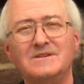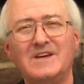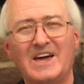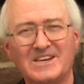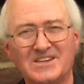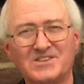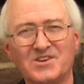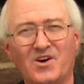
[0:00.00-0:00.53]

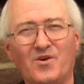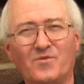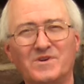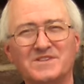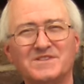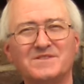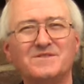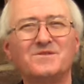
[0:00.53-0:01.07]
And as
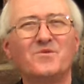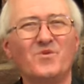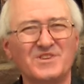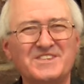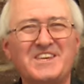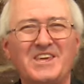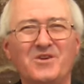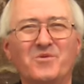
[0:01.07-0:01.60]
always, we'll
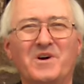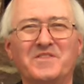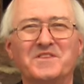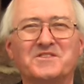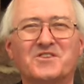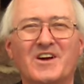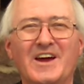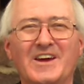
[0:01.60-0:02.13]
see you on the
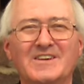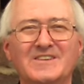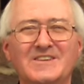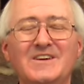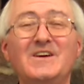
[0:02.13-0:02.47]
train